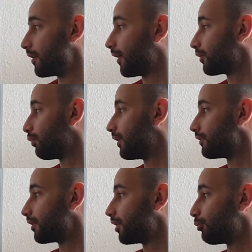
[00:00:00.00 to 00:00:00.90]
That's why
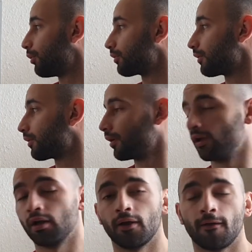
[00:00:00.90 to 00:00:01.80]
it's really important.
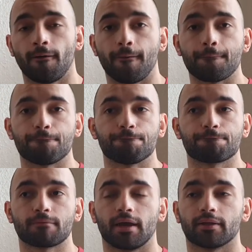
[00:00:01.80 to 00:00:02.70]

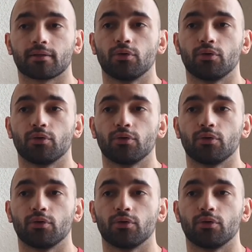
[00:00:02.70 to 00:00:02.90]
And